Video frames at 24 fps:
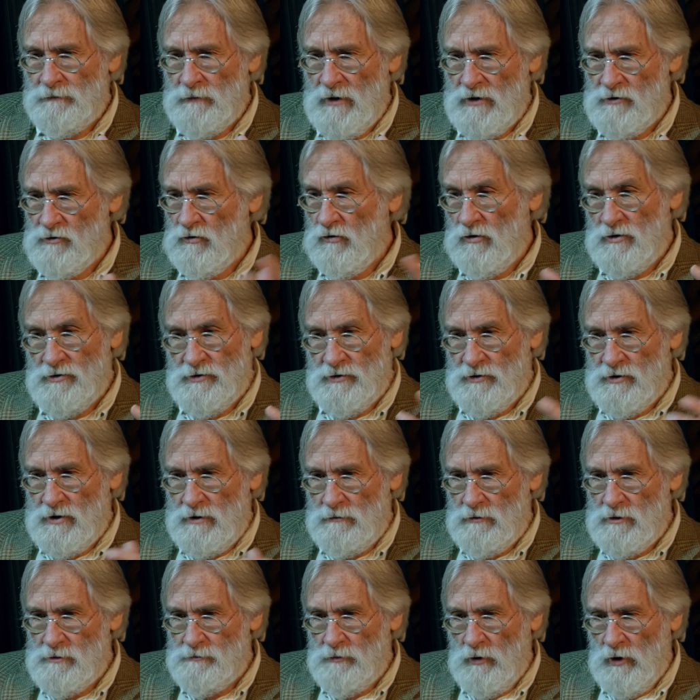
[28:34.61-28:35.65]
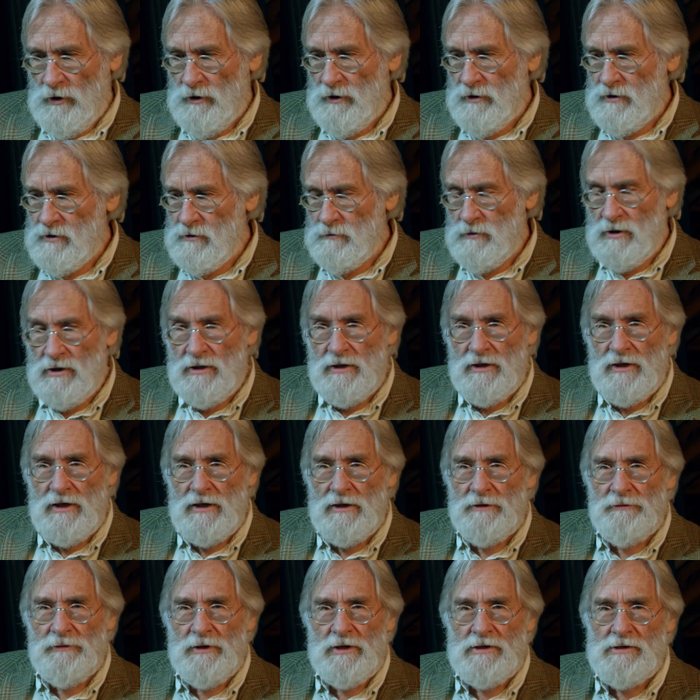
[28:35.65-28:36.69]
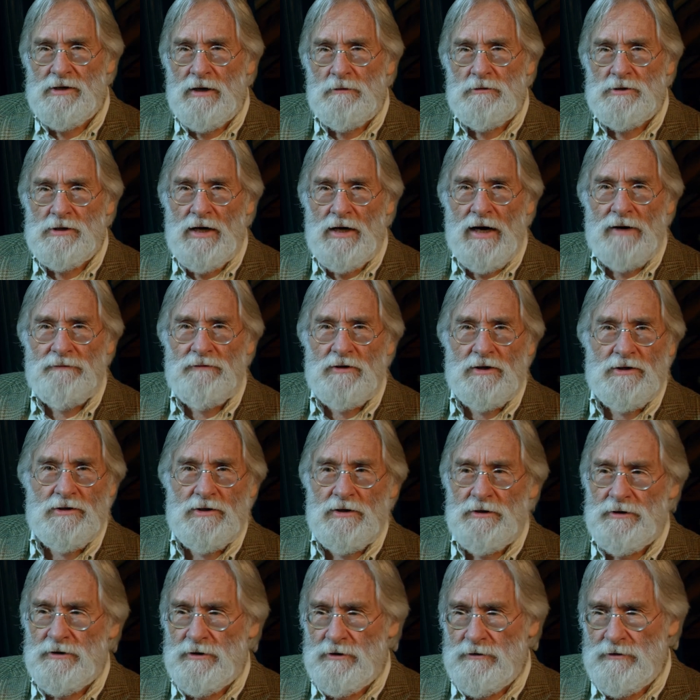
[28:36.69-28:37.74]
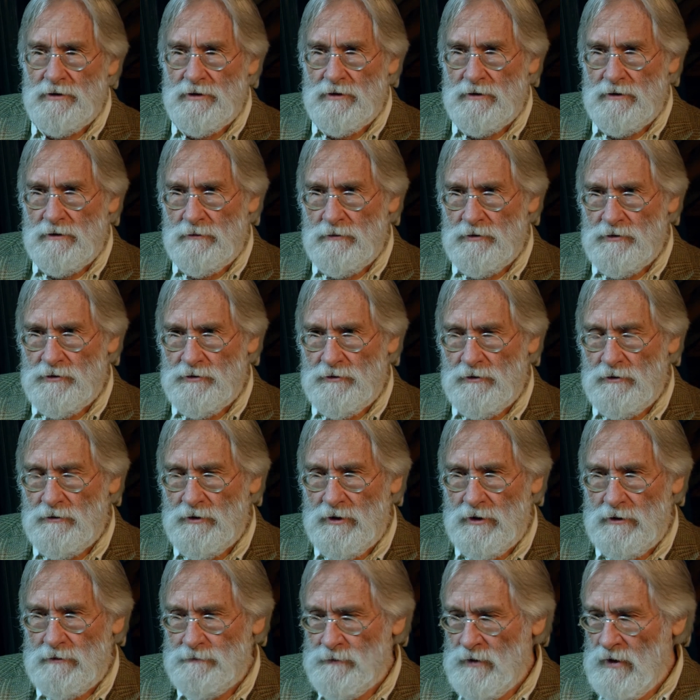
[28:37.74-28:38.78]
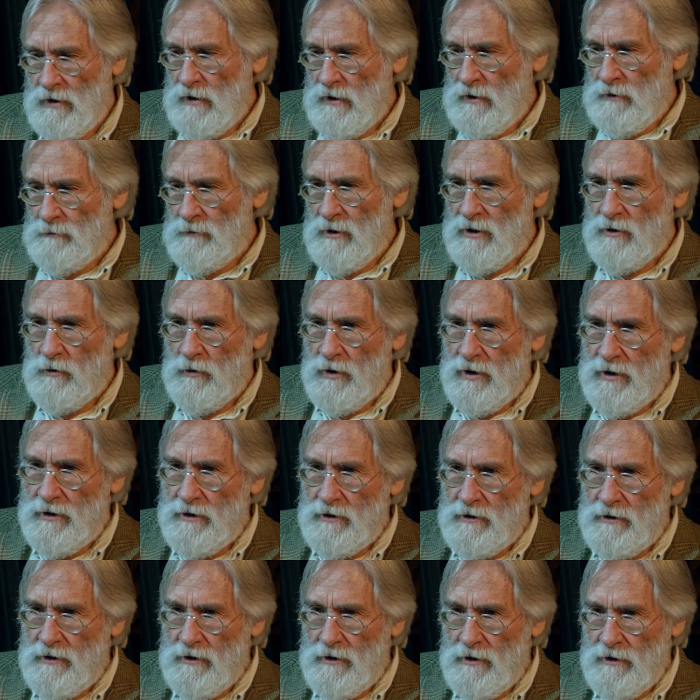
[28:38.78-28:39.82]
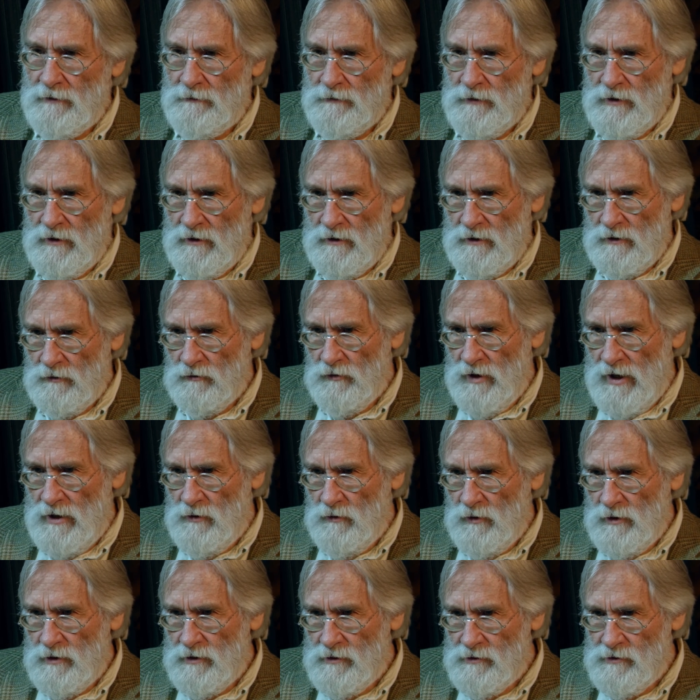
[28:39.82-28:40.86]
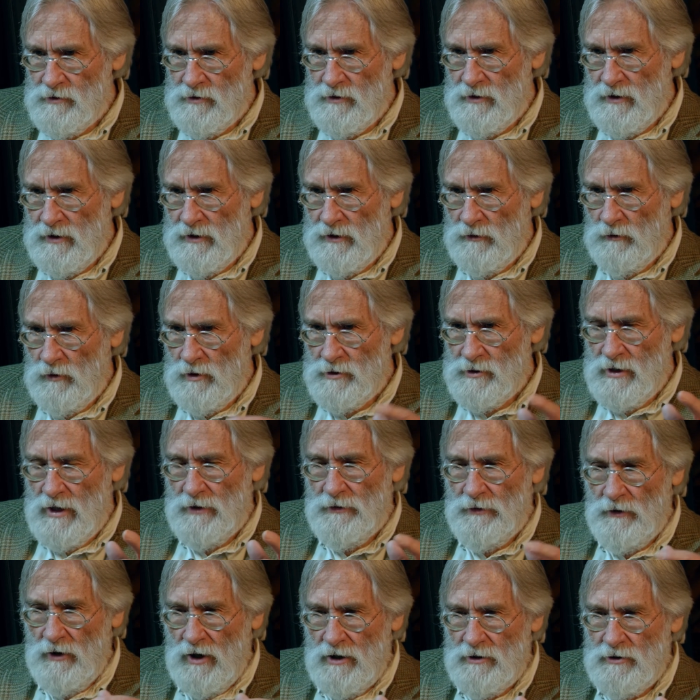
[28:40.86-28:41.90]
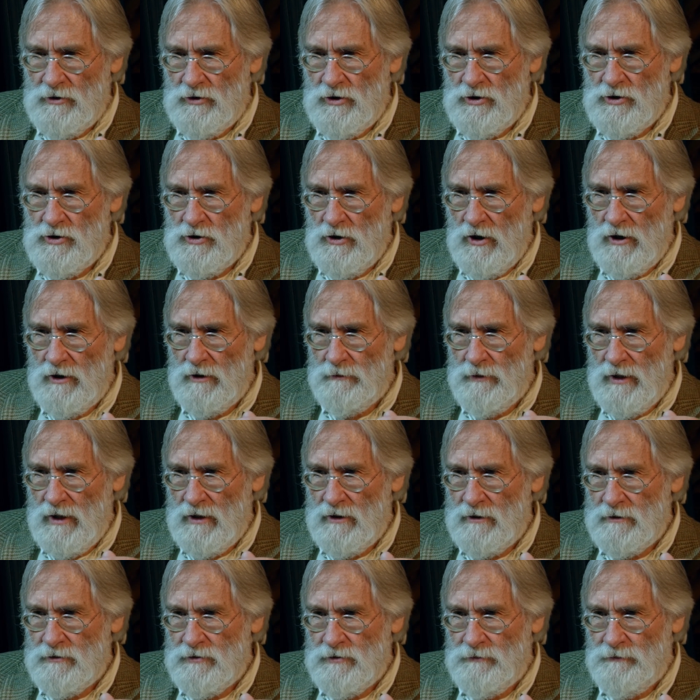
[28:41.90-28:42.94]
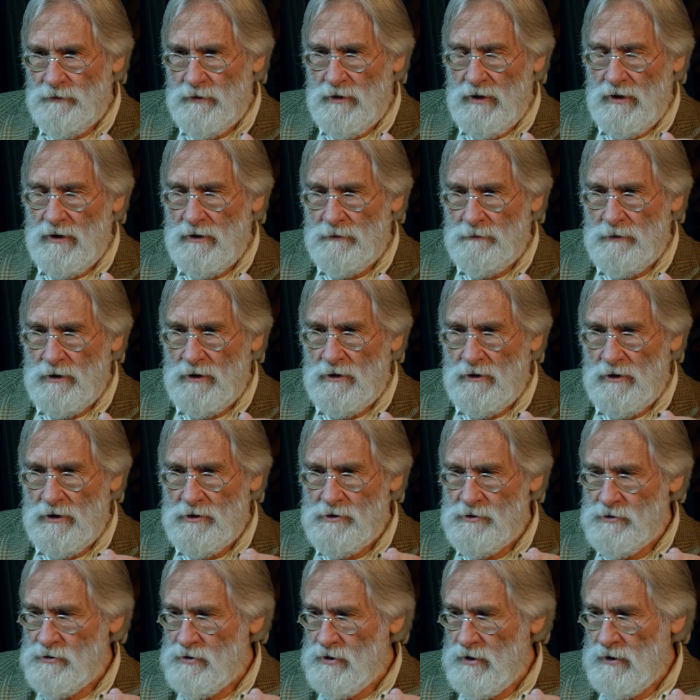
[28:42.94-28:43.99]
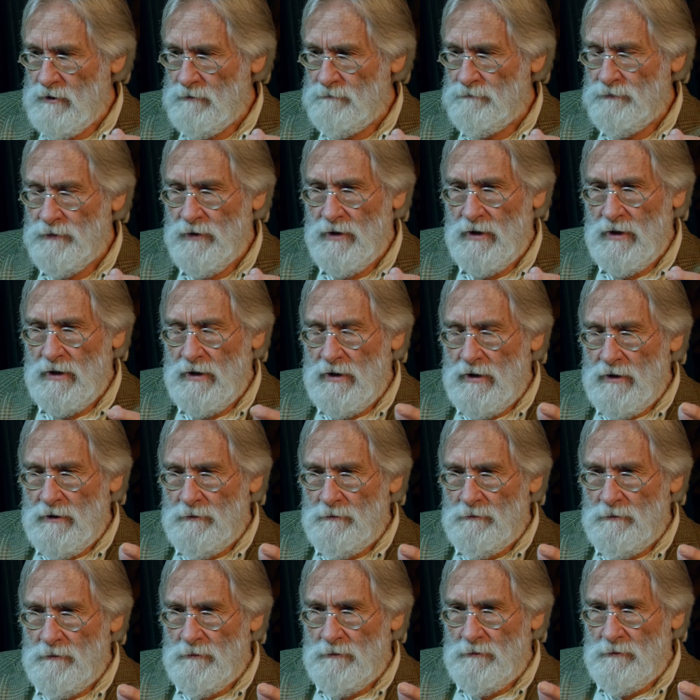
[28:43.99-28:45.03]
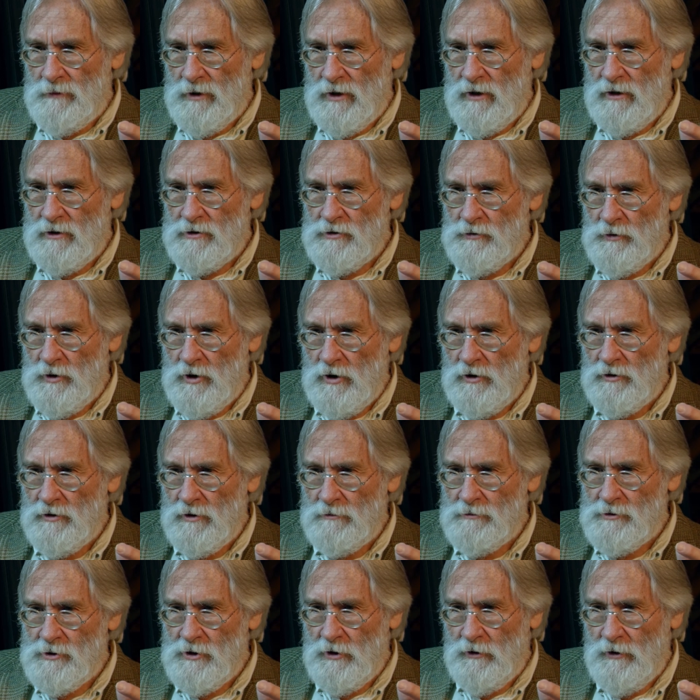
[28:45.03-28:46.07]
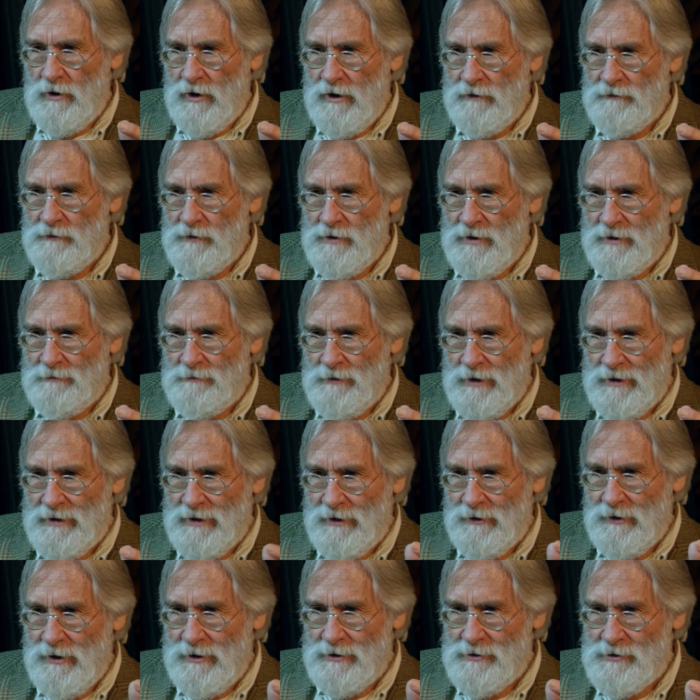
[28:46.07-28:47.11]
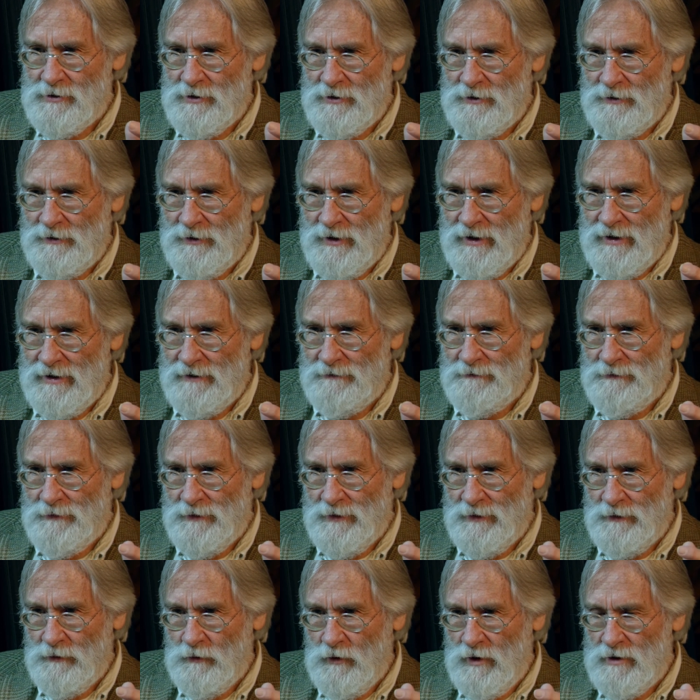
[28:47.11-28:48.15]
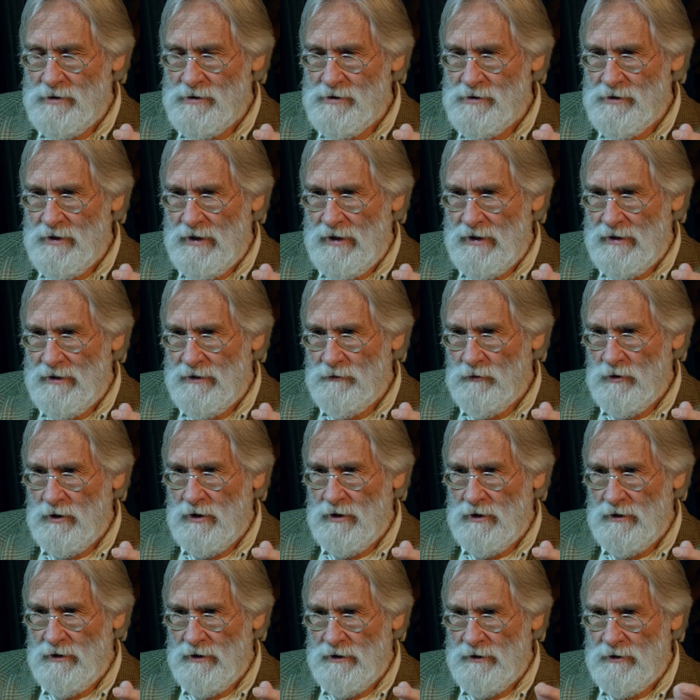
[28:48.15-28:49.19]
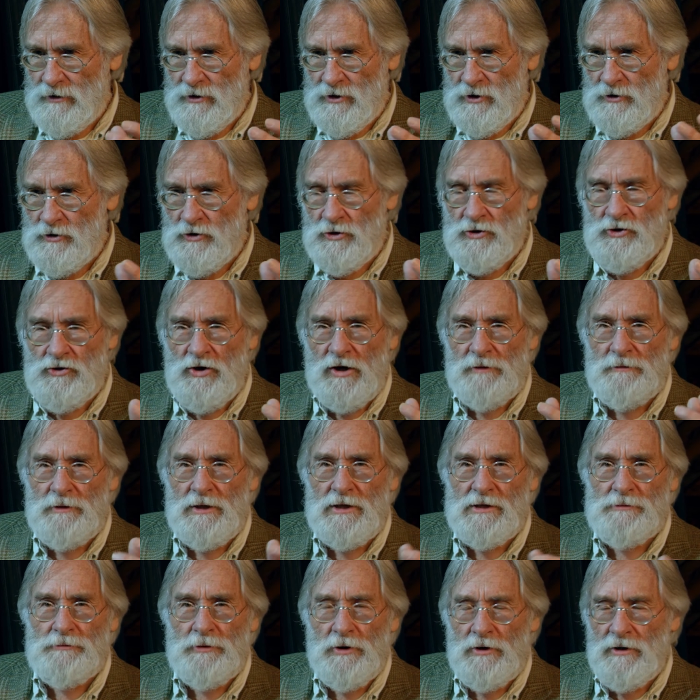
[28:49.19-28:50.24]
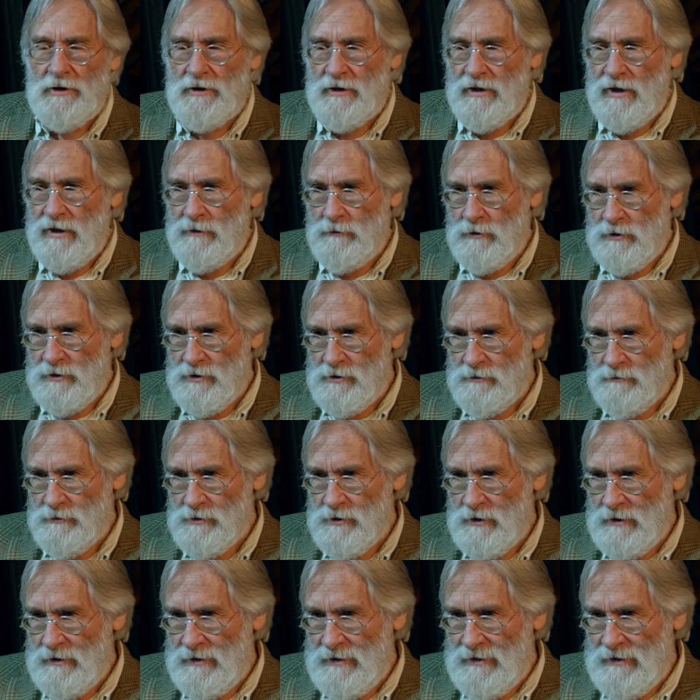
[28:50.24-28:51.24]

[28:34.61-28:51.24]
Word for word: As of course, he was pointing to me uh, things I was obviously doing that were screwy. By the way, the, uh, the red ones are ones I thought to just talk about uh, because, um, because we heard them so often, but they're also um, ones that were clearly struck me as purely Gammellisms.